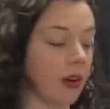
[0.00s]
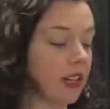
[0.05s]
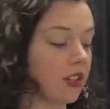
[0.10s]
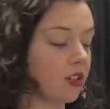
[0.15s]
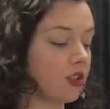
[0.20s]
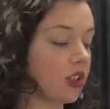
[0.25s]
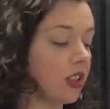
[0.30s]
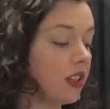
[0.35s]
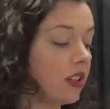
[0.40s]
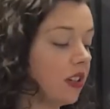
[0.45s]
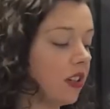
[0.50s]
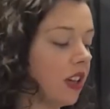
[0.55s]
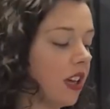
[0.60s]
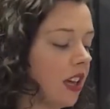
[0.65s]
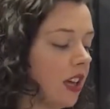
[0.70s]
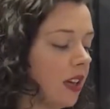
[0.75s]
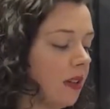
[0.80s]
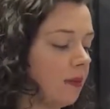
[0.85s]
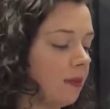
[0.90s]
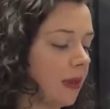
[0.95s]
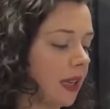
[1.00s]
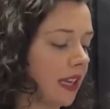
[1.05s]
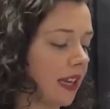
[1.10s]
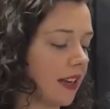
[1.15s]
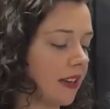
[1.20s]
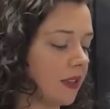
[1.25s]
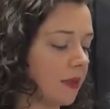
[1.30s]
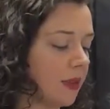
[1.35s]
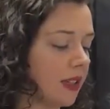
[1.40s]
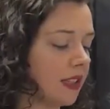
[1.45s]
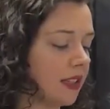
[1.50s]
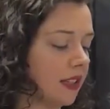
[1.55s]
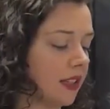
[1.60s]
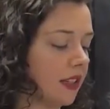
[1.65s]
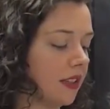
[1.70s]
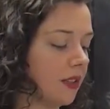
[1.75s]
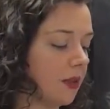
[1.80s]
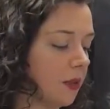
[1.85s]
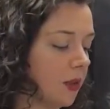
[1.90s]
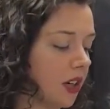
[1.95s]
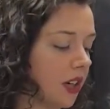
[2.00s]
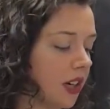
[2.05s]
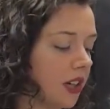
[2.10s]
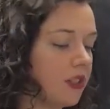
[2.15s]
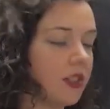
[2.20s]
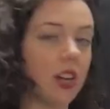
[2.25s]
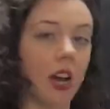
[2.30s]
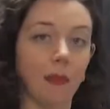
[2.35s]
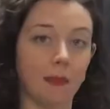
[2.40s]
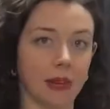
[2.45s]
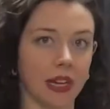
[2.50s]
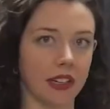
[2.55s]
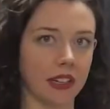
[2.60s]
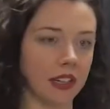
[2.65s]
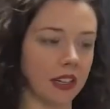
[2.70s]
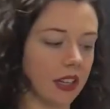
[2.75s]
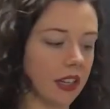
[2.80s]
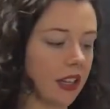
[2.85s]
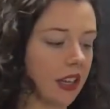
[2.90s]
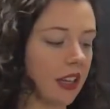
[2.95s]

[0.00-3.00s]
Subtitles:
question? Because we see the word topic,